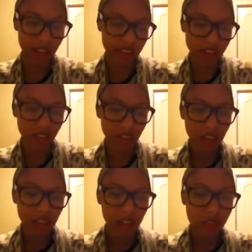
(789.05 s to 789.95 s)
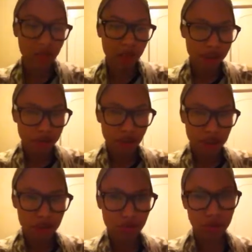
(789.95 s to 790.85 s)
yet, make sure
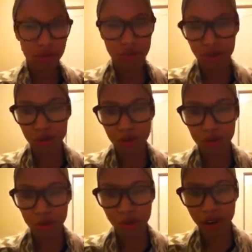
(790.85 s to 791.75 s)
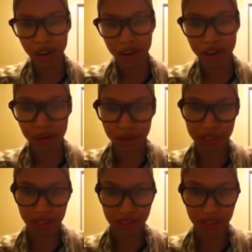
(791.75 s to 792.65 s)
you do wear ear
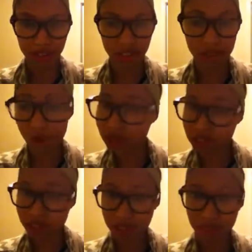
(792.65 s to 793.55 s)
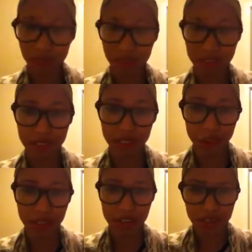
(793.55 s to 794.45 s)
protection, especially if you're from the
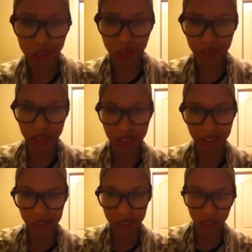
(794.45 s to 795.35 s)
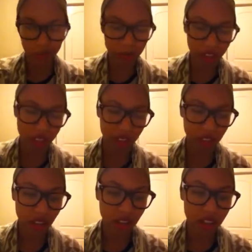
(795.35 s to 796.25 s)
South. Because I know like guns are a big
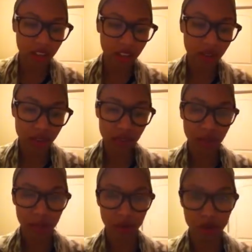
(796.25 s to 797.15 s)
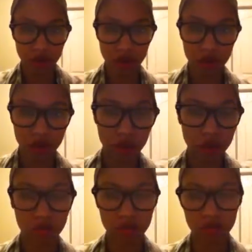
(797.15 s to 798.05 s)
thing. Because there was one person
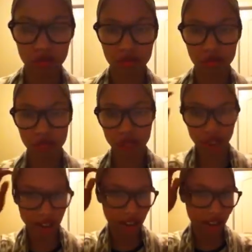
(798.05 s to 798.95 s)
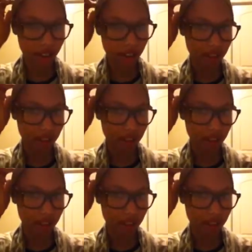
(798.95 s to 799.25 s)
who, I